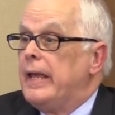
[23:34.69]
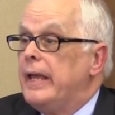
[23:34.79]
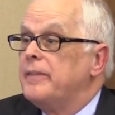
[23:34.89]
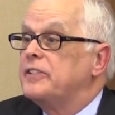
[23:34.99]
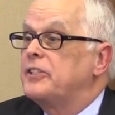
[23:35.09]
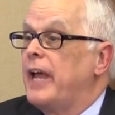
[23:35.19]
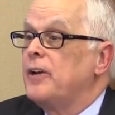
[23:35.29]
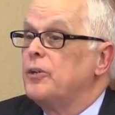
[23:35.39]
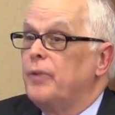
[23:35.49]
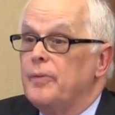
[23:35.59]
in the
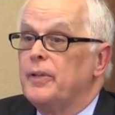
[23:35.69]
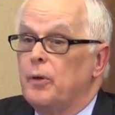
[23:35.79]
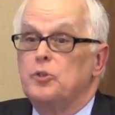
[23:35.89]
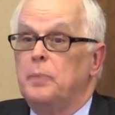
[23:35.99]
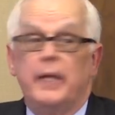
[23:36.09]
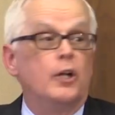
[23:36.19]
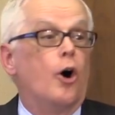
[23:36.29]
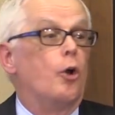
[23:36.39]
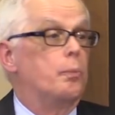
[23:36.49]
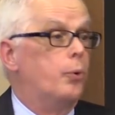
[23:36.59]
standard of living that was being
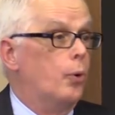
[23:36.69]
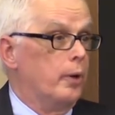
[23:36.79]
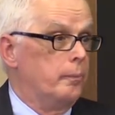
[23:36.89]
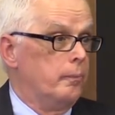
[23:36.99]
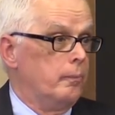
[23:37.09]
called poor.